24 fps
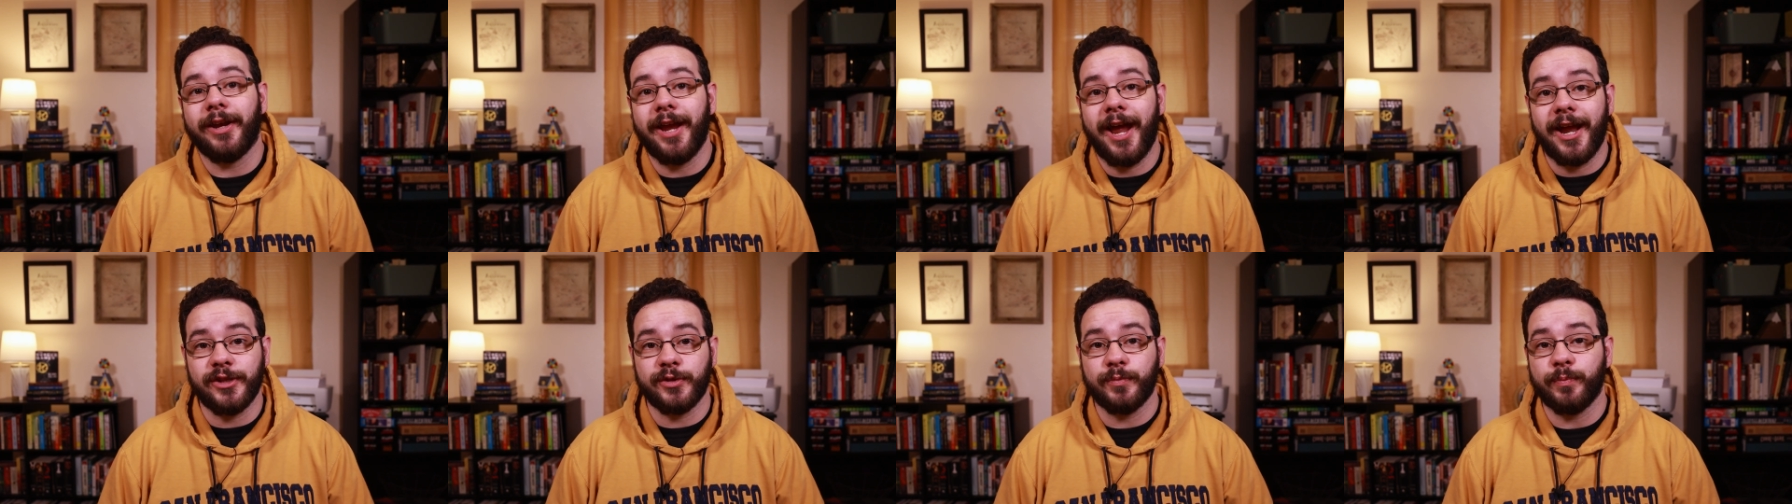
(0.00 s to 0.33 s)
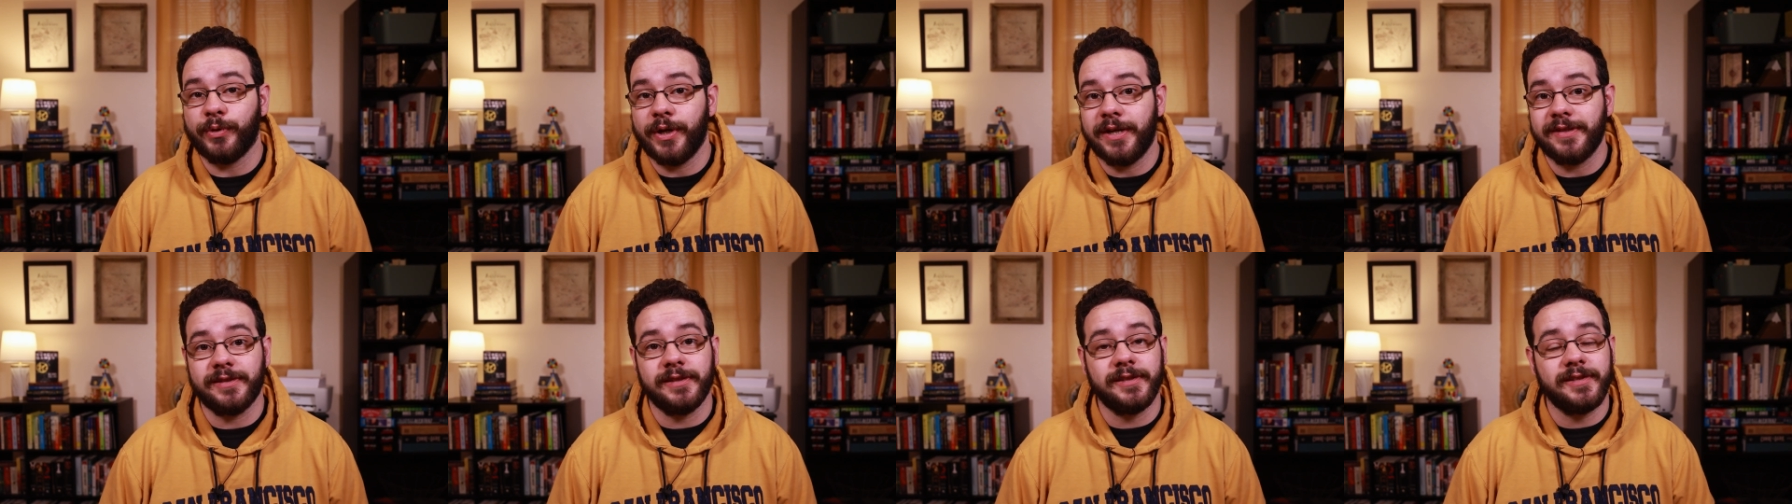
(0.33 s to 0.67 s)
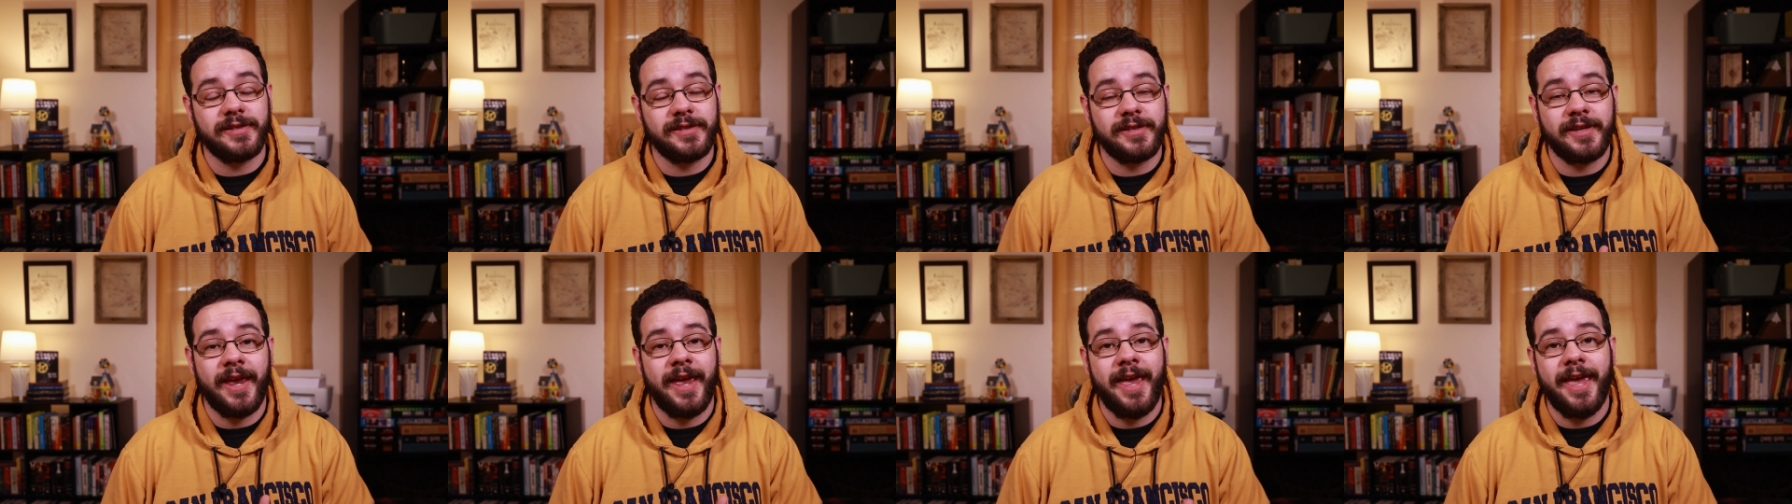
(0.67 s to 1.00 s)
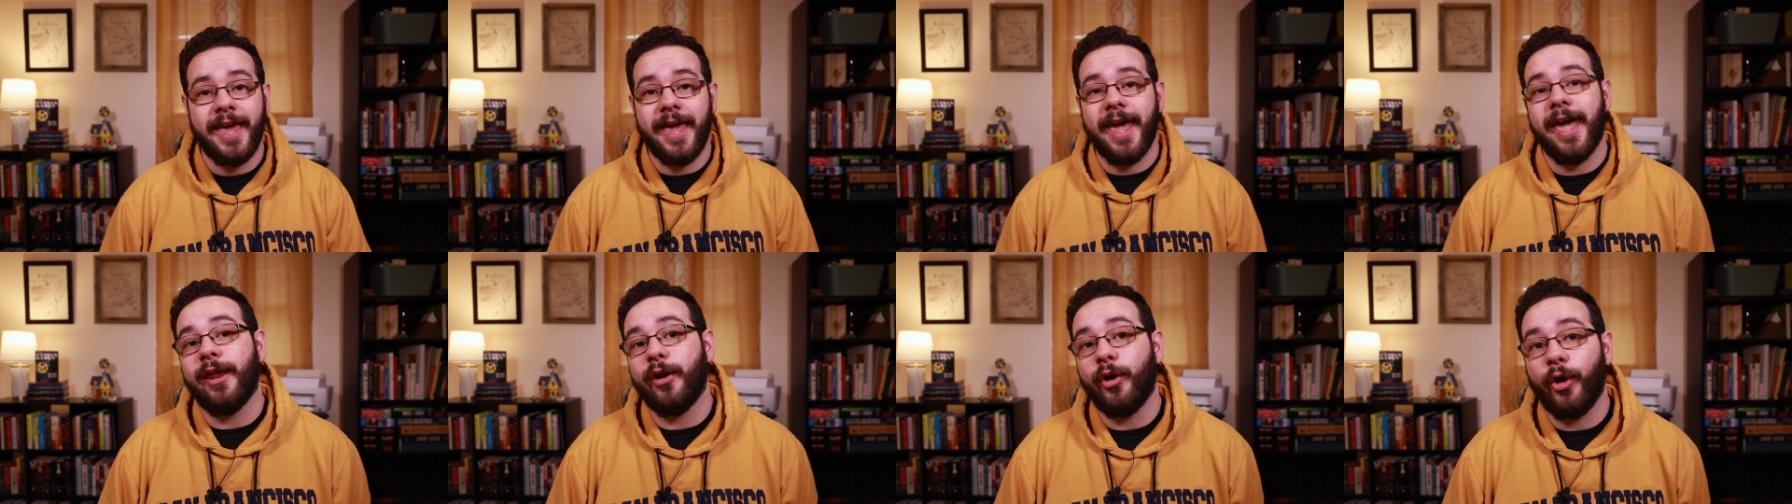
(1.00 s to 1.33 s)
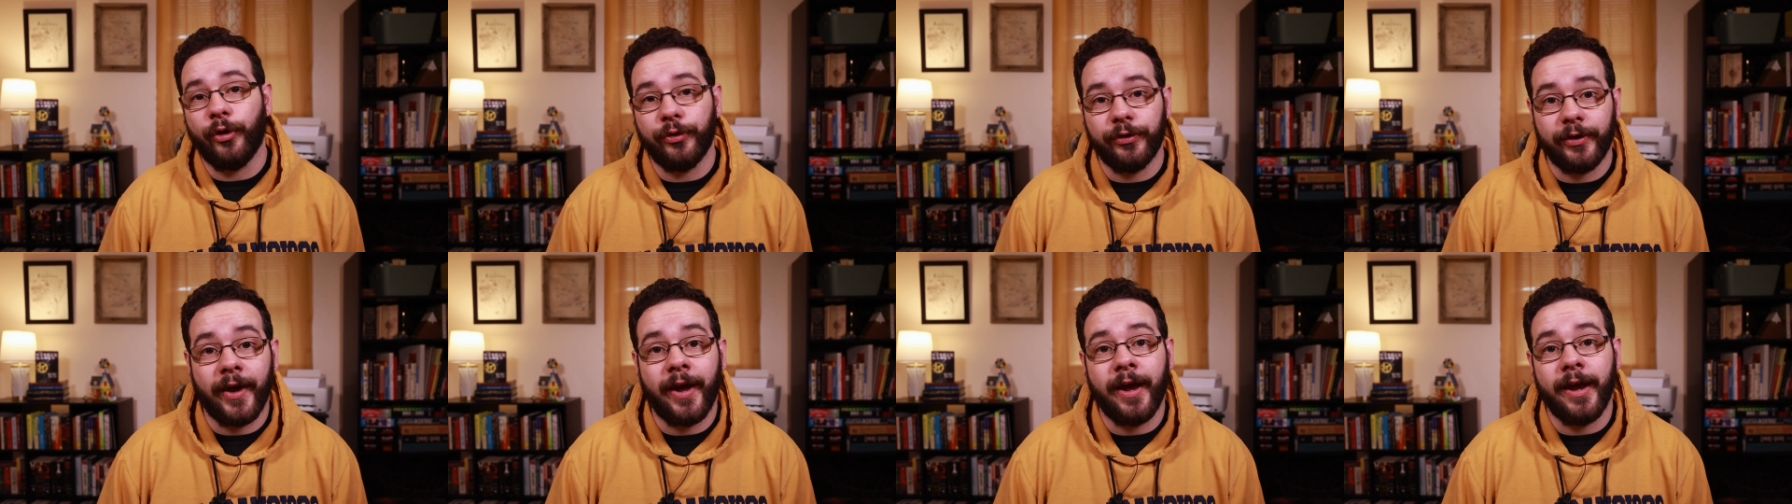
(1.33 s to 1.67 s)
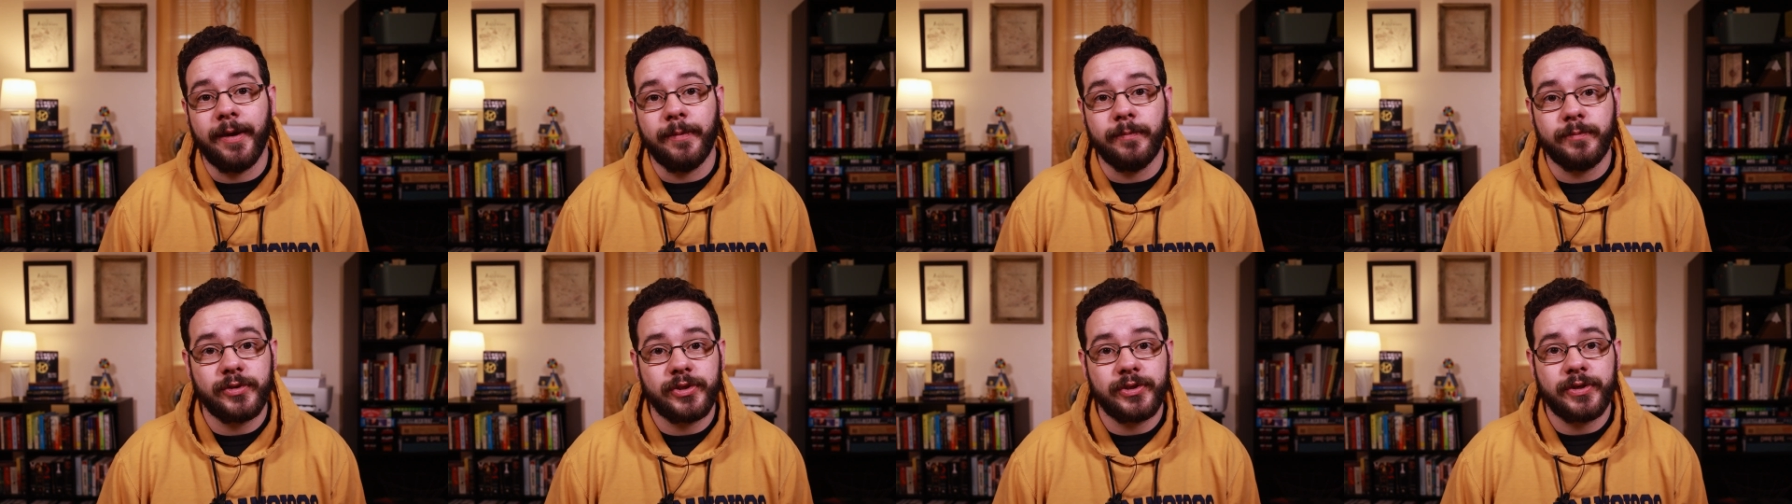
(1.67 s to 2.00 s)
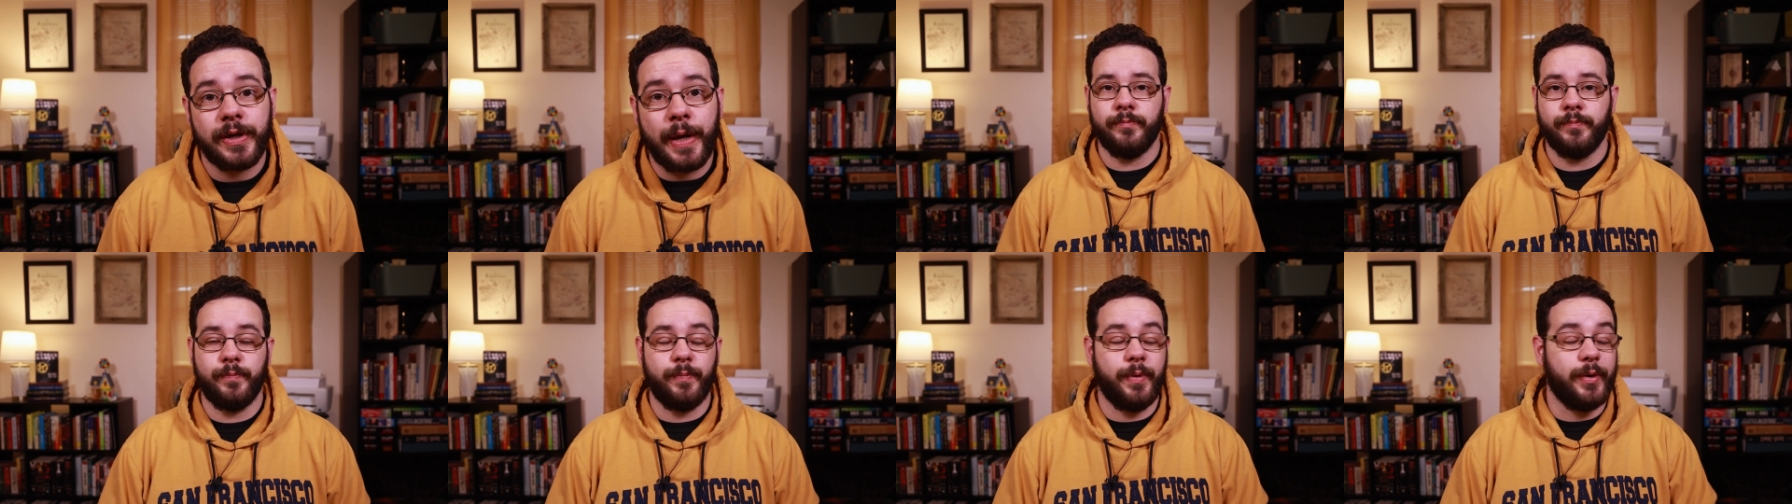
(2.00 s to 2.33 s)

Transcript: God's presence at all times.